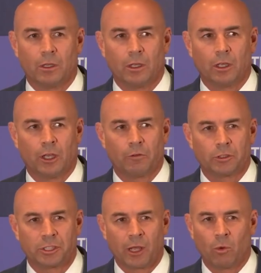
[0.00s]
if you're
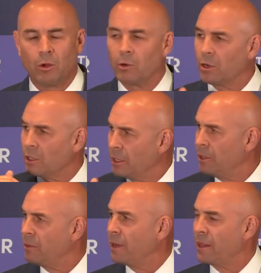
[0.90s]
saying, well, we're
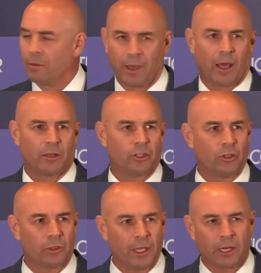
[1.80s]
limited by the amount, do
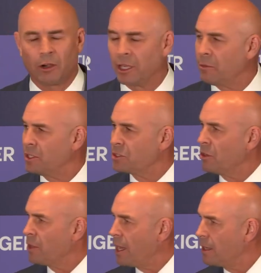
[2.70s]
you think our enemies
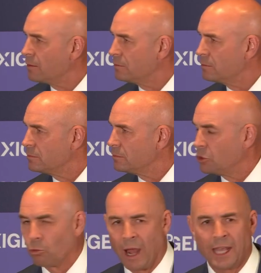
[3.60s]
know that?
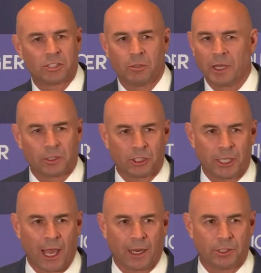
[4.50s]
You rise to meet the
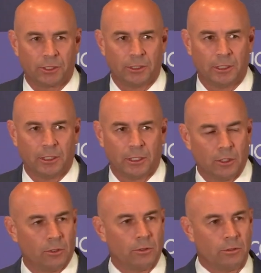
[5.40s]
challenge.
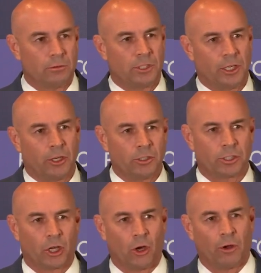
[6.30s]
10 years
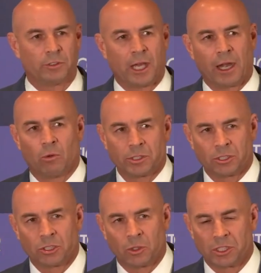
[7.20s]
ago, if China wasn't
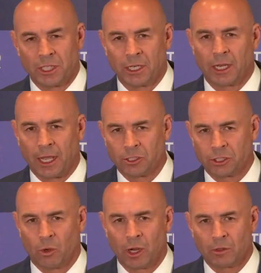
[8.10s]
so ascendant and
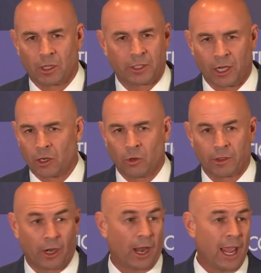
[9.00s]
showing that
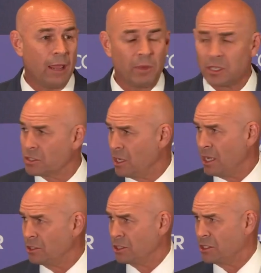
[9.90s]
their aim is
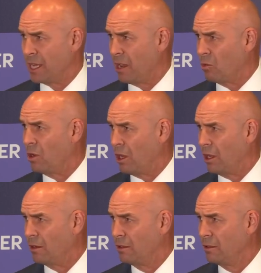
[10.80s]
not just
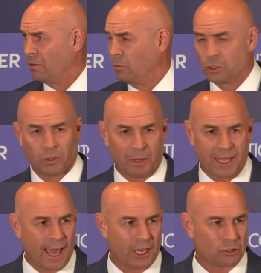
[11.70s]
Taiwan, which would be
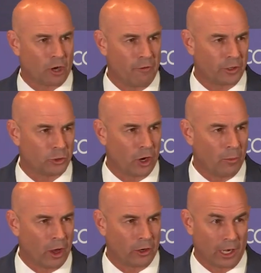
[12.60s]
catastrophic to our
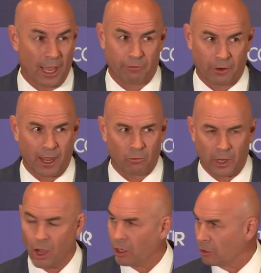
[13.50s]
modern life, right? We
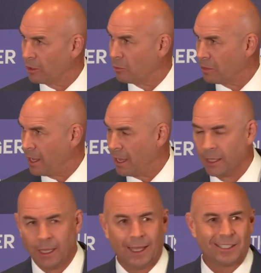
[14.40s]
all agree with that.
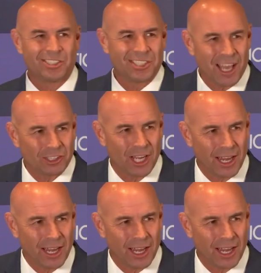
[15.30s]
It's the South China